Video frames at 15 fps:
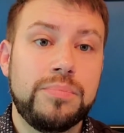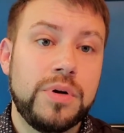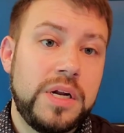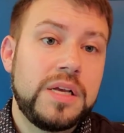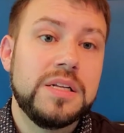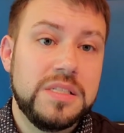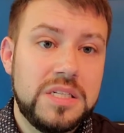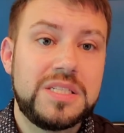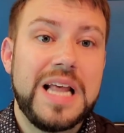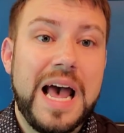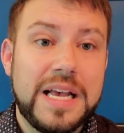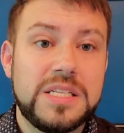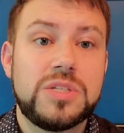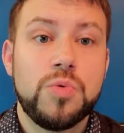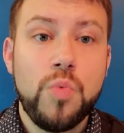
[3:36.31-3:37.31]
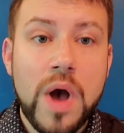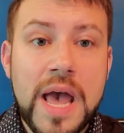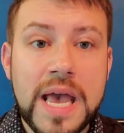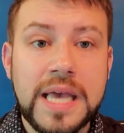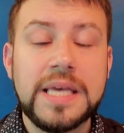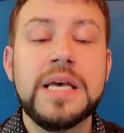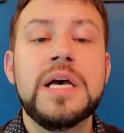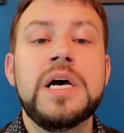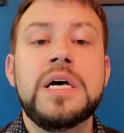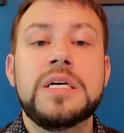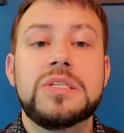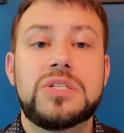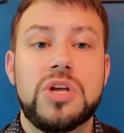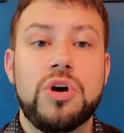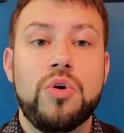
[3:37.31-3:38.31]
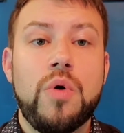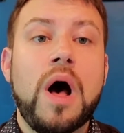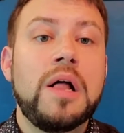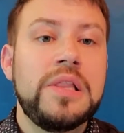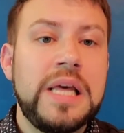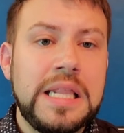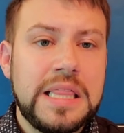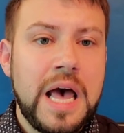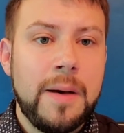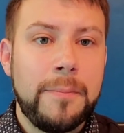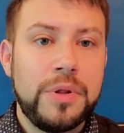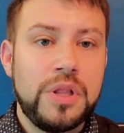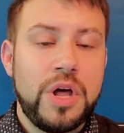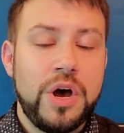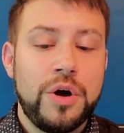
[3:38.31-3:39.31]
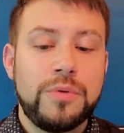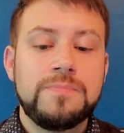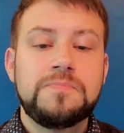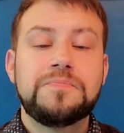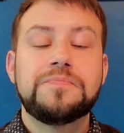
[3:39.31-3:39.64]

pretty concise way. So I'll link that below.